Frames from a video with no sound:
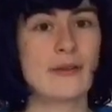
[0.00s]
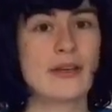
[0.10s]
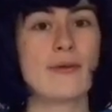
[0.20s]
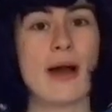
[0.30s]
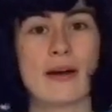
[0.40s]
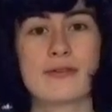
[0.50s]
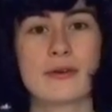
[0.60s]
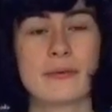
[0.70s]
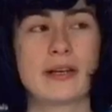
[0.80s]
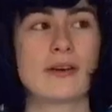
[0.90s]
that you have
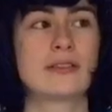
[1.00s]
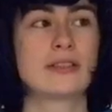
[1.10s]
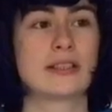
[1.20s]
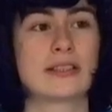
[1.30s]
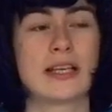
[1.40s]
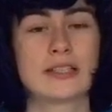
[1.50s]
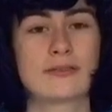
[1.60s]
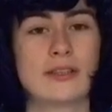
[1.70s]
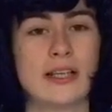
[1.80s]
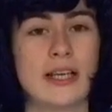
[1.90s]
your wig on
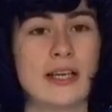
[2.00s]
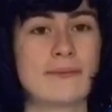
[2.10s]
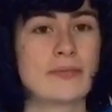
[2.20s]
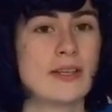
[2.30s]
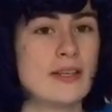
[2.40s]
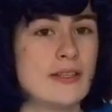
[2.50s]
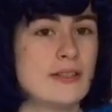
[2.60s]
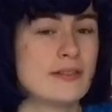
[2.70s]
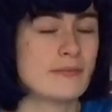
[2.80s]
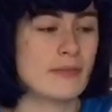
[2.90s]
successfully,
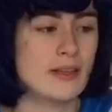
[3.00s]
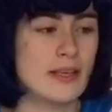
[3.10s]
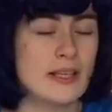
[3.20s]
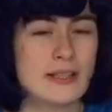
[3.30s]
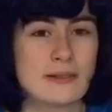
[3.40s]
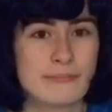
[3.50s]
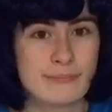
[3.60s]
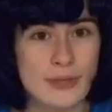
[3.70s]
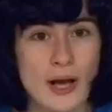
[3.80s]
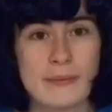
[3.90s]
it's
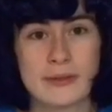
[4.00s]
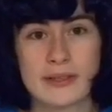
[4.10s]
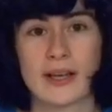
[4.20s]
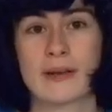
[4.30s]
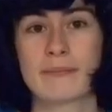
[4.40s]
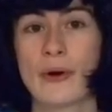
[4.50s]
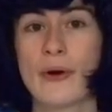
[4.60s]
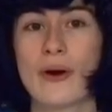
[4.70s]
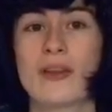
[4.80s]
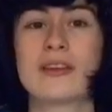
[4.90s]
time to like
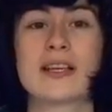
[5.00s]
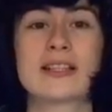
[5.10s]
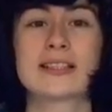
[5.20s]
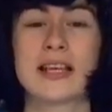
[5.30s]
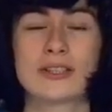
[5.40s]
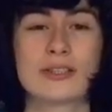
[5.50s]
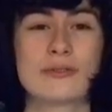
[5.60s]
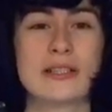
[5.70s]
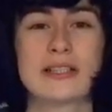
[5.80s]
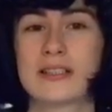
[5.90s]
put on the
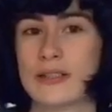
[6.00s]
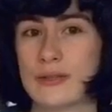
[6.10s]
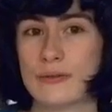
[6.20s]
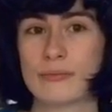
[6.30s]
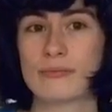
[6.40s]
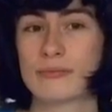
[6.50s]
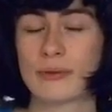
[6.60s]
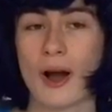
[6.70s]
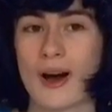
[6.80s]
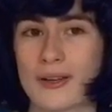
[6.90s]
accessories that you
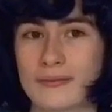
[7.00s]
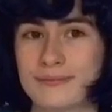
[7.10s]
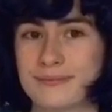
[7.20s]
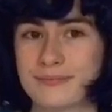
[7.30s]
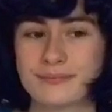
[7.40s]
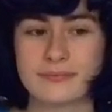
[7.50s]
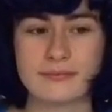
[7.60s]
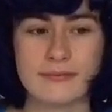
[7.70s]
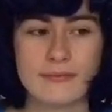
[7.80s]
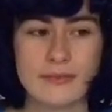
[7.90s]
can't
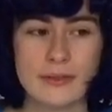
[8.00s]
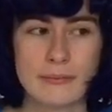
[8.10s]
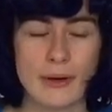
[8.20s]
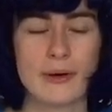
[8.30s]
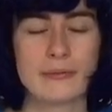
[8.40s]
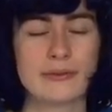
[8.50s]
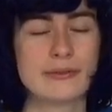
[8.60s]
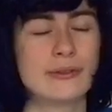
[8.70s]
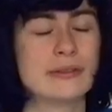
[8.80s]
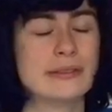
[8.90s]
put on
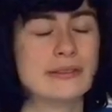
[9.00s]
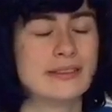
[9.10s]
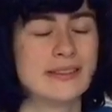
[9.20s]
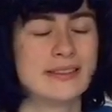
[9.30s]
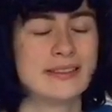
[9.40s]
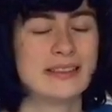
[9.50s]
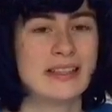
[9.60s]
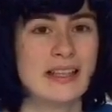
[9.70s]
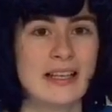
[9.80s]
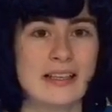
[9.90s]
before.
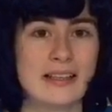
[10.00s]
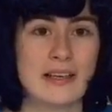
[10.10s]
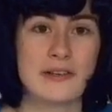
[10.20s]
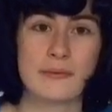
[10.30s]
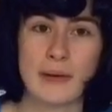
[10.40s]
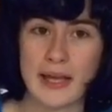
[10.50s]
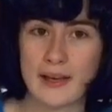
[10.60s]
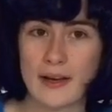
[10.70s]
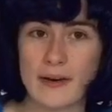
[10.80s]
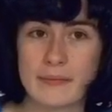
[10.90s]
Like your
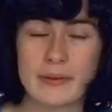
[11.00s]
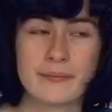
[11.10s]
makeup,